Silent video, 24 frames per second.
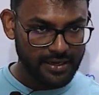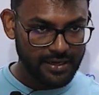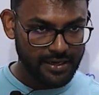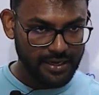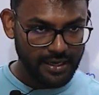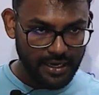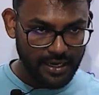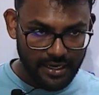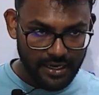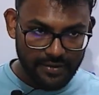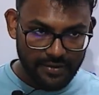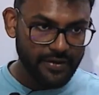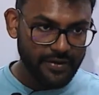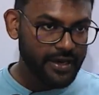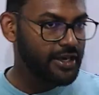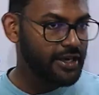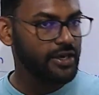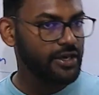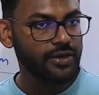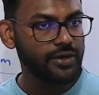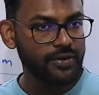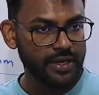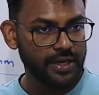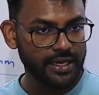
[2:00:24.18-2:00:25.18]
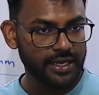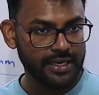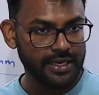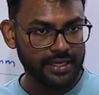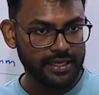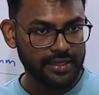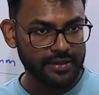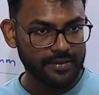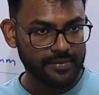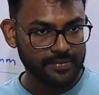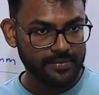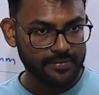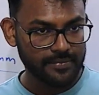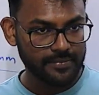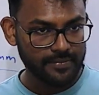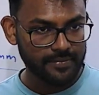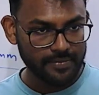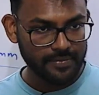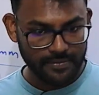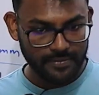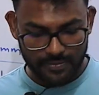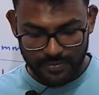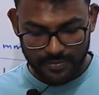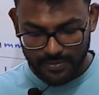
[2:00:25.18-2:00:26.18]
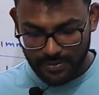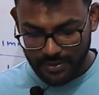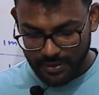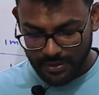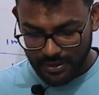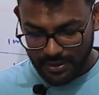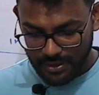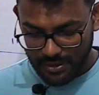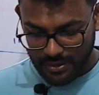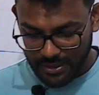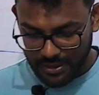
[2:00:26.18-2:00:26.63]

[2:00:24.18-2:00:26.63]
and divided to 20. The